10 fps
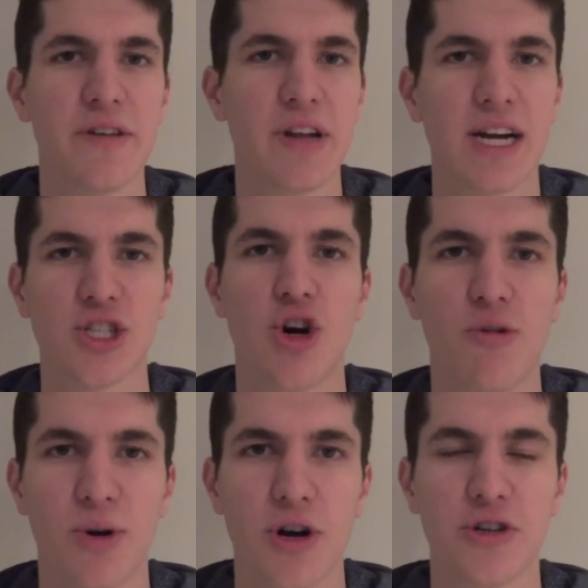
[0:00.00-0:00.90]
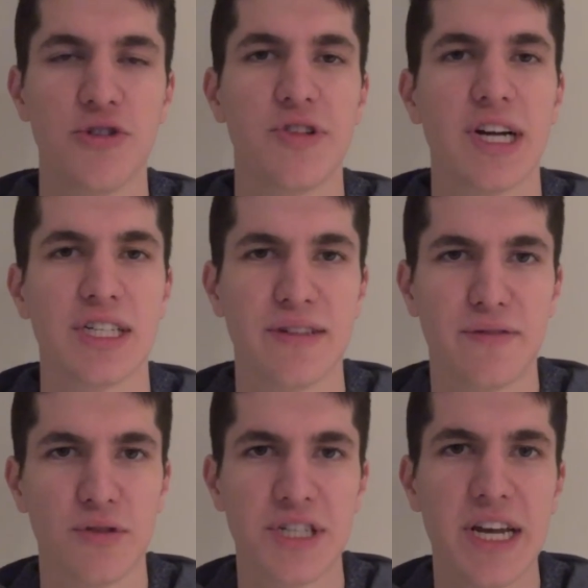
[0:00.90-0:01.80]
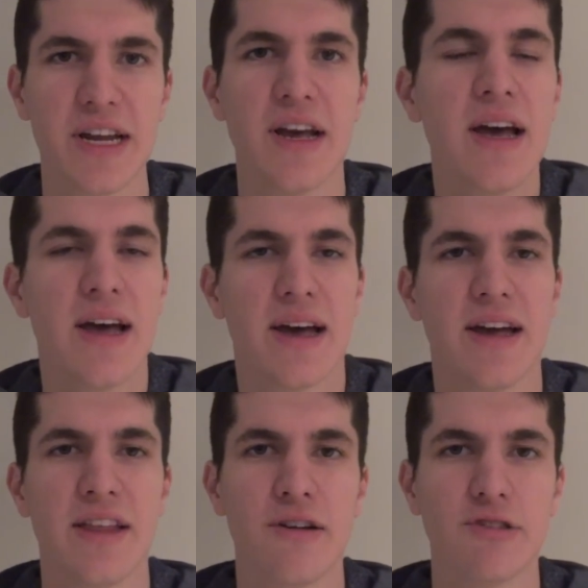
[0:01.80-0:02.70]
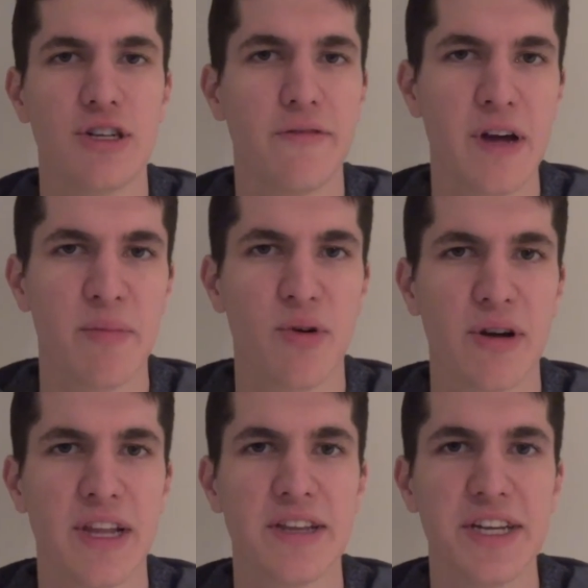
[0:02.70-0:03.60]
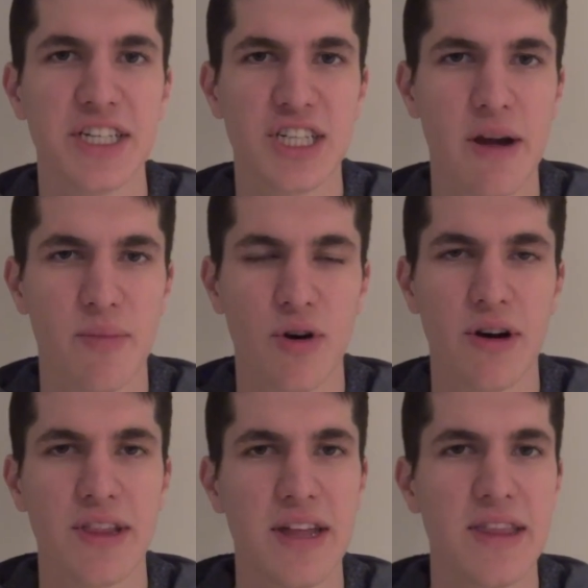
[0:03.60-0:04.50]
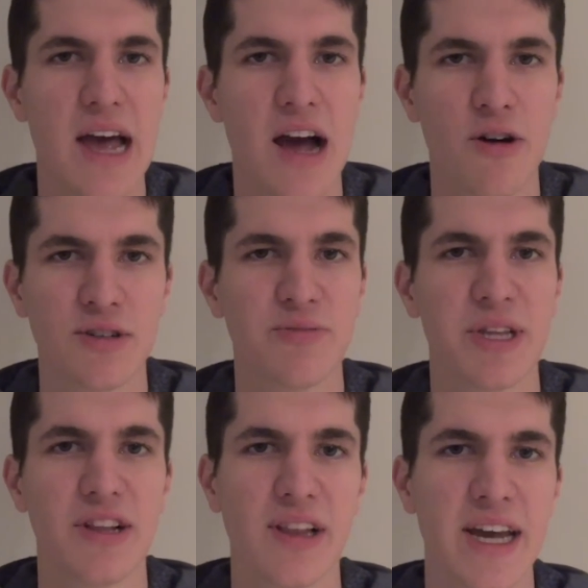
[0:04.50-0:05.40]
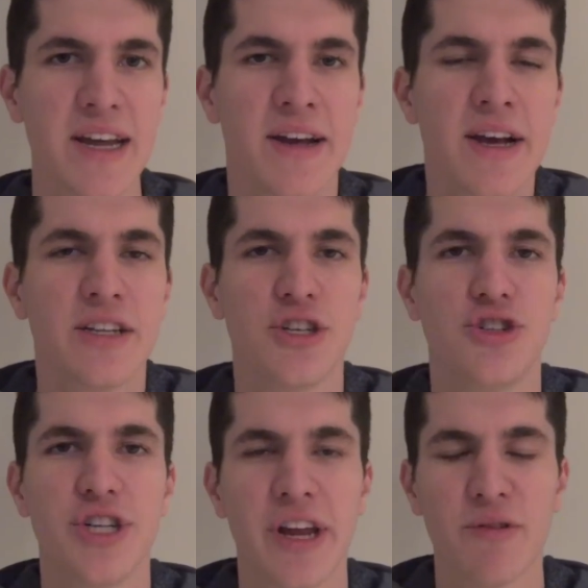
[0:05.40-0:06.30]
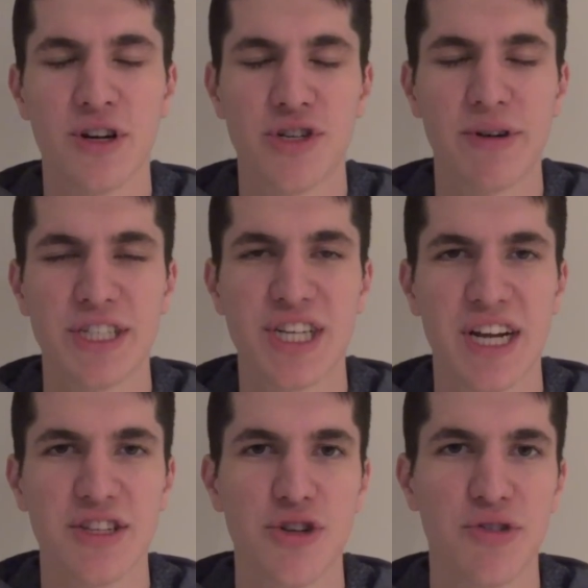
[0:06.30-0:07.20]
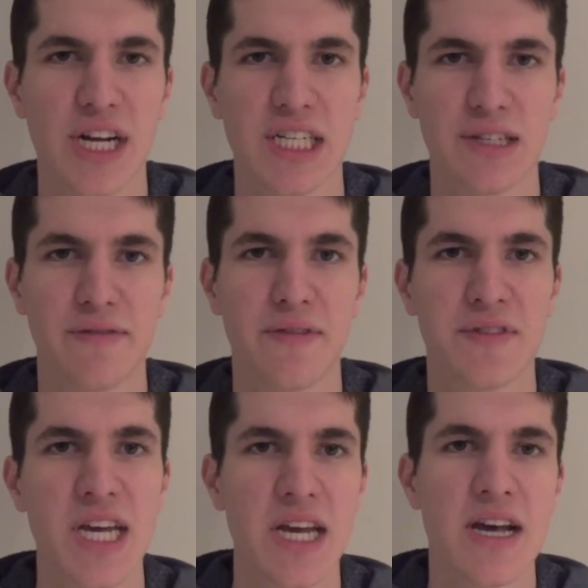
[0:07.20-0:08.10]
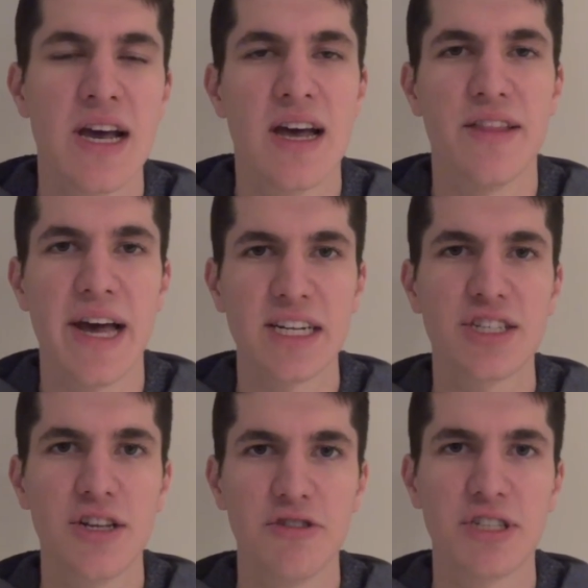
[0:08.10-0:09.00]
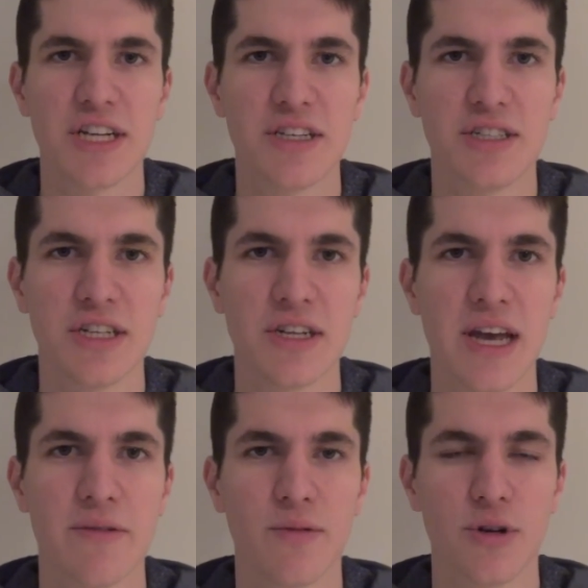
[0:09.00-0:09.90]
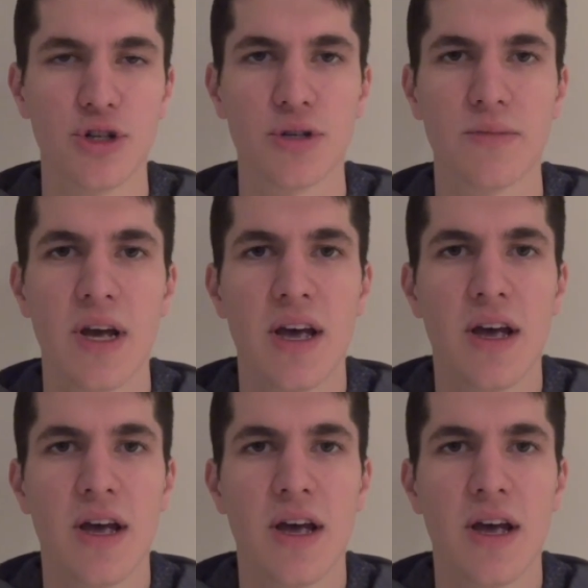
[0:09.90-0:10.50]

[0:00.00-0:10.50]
to even October 2014. And then it was November, and then December, and then now it's been delayed to January 22nd, 2015. That's the new sentencing date, which